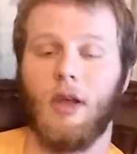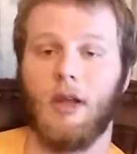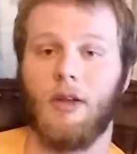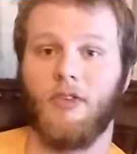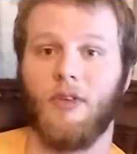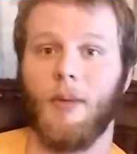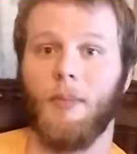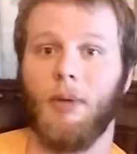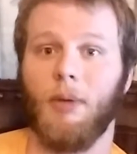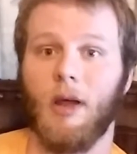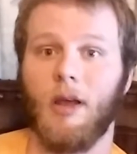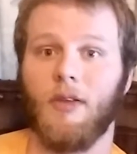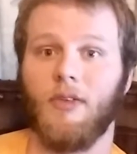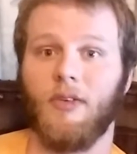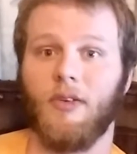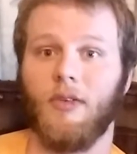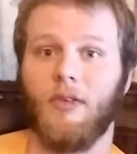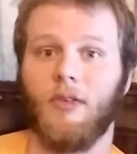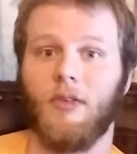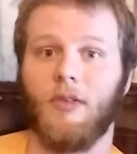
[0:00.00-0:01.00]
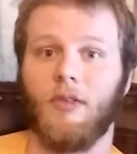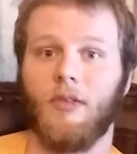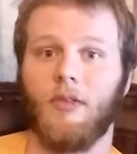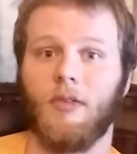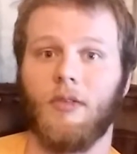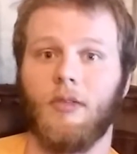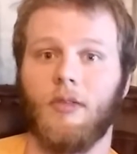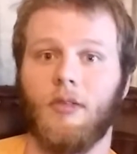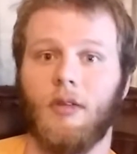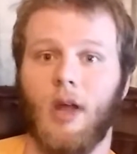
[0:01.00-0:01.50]
In some places,
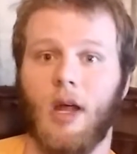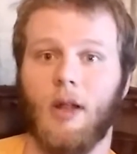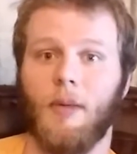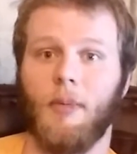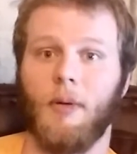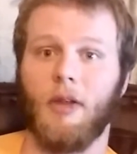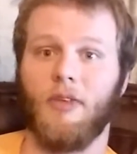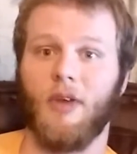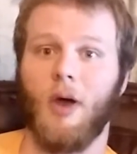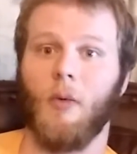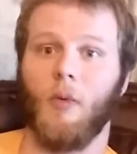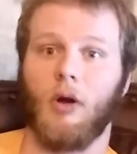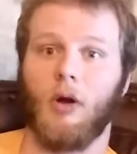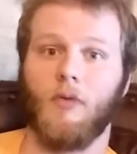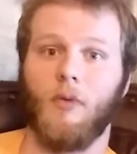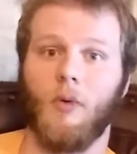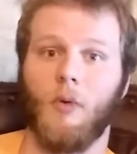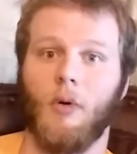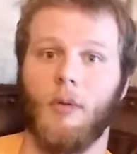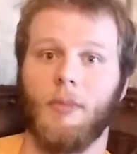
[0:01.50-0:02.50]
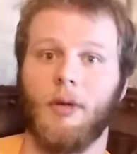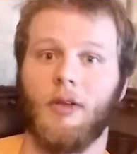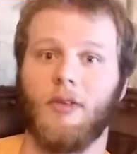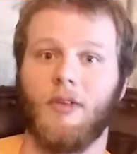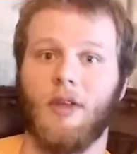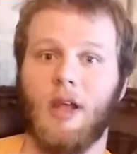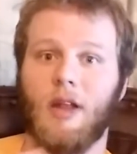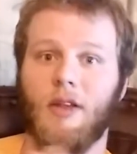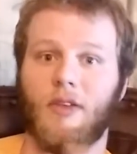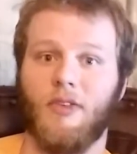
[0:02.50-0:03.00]
not the place I work for, but
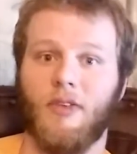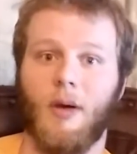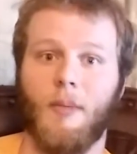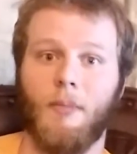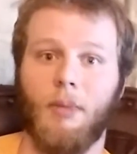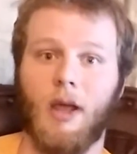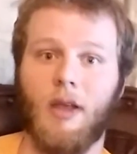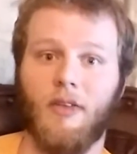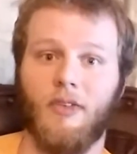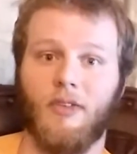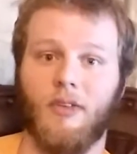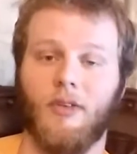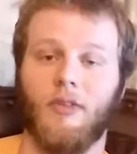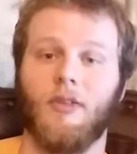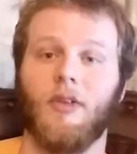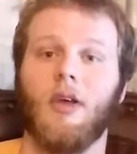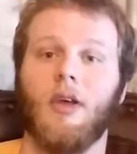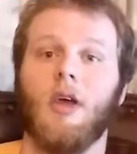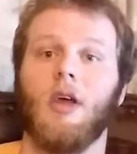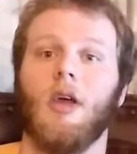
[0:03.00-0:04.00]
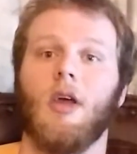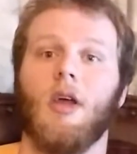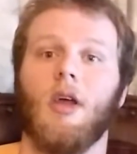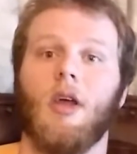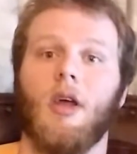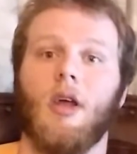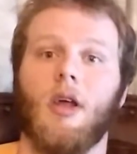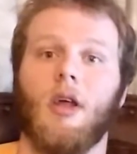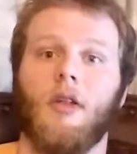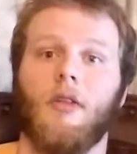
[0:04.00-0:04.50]
in some places,
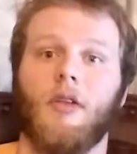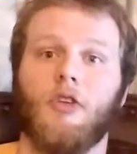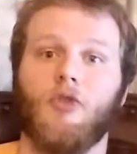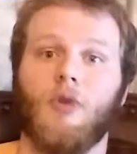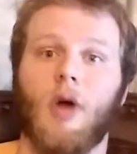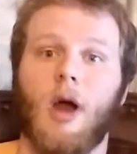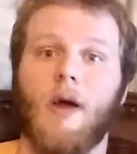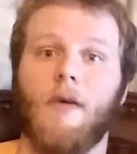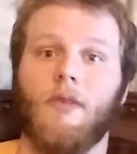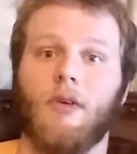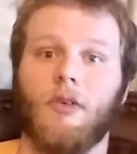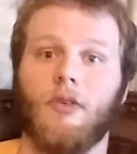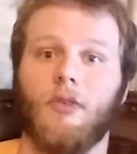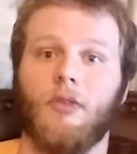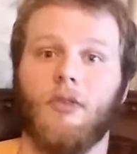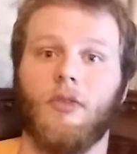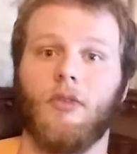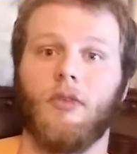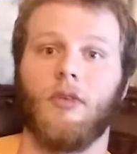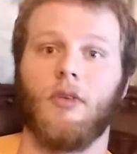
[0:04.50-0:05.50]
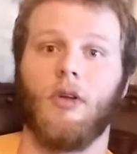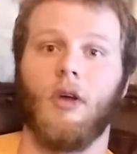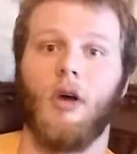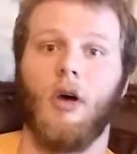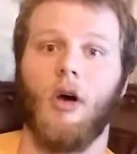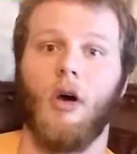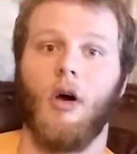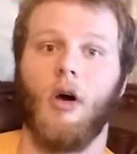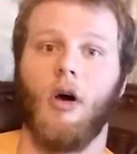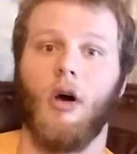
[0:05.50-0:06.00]
the drivers
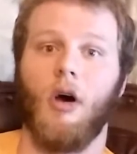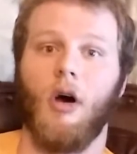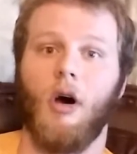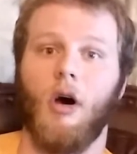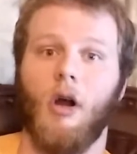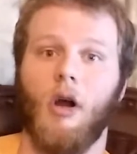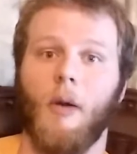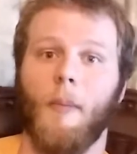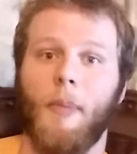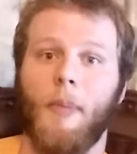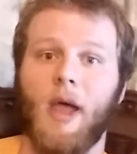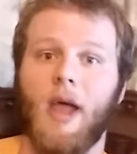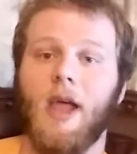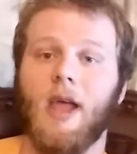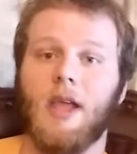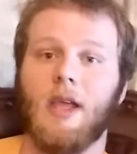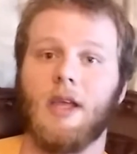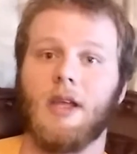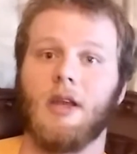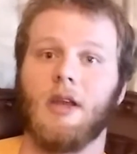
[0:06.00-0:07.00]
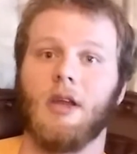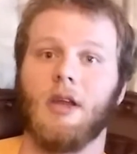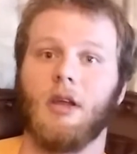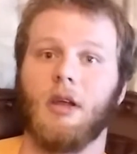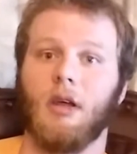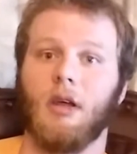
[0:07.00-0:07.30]
aren't paid